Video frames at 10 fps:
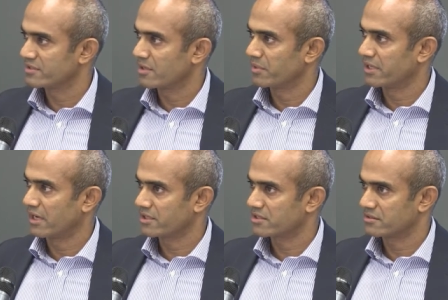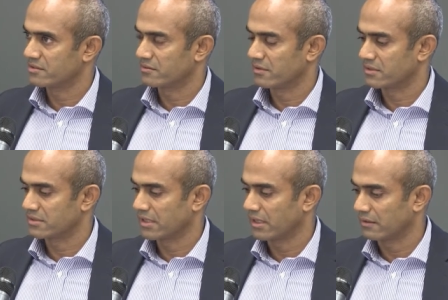Assembly elections in two
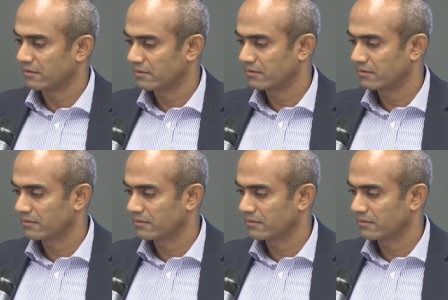thousand eight.